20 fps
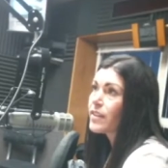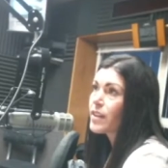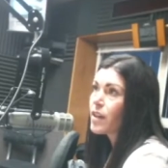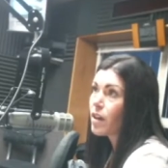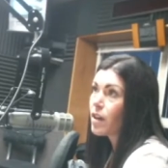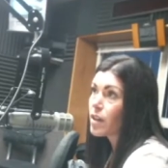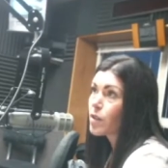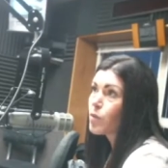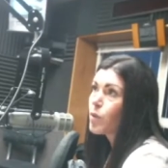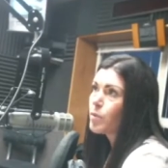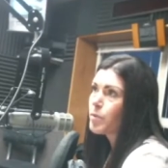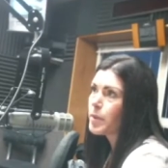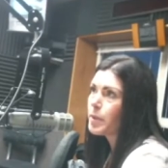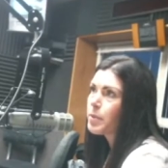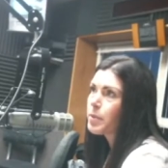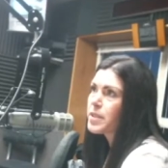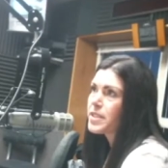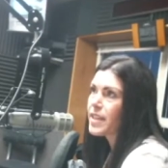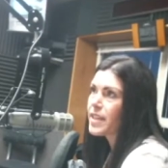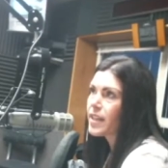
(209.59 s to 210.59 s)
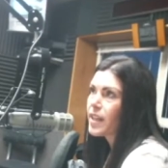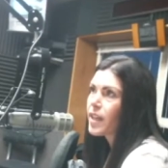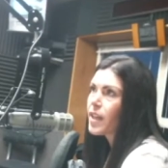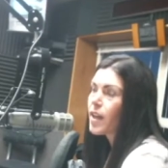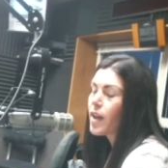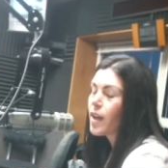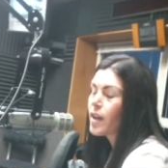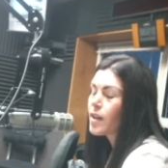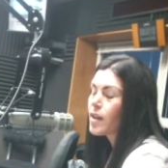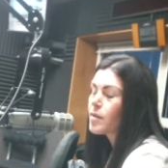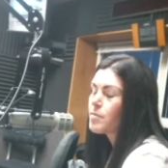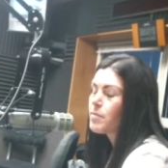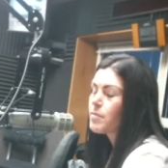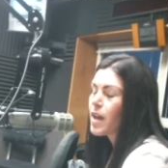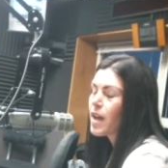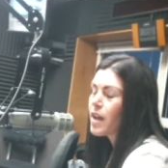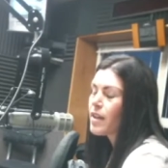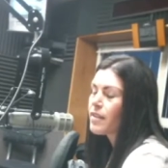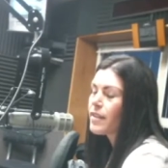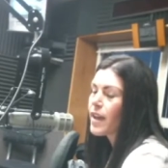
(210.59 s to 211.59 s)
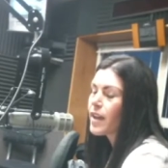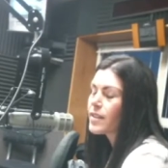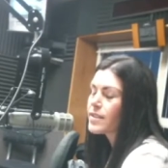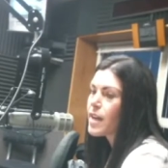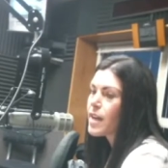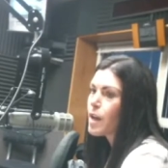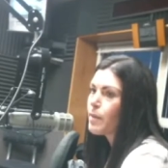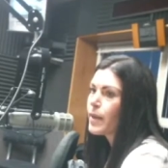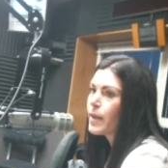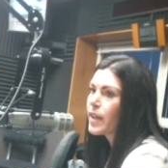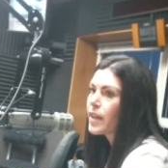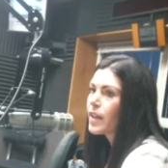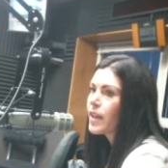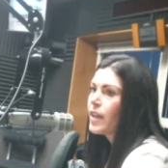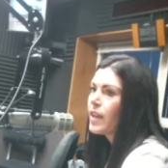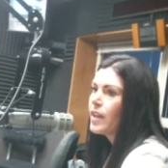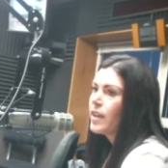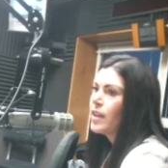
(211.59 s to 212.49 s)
The ARC will be presenting um, on that topic.